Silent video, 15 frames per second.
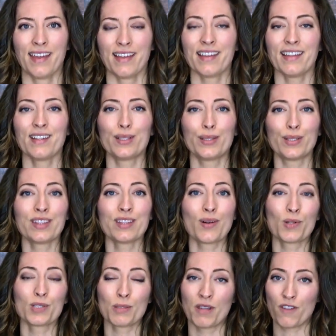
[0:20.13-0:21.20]
including the
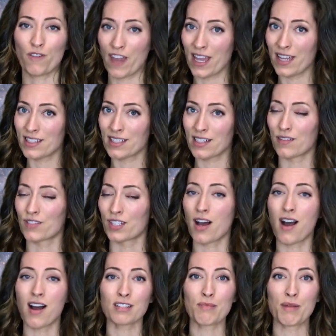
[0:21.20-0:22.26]
ultimate fate of the
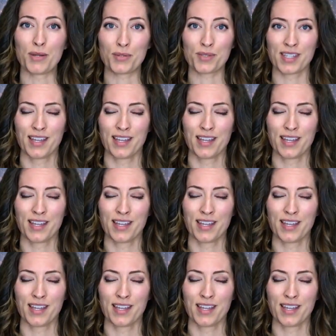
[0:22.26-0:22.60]
cosmos.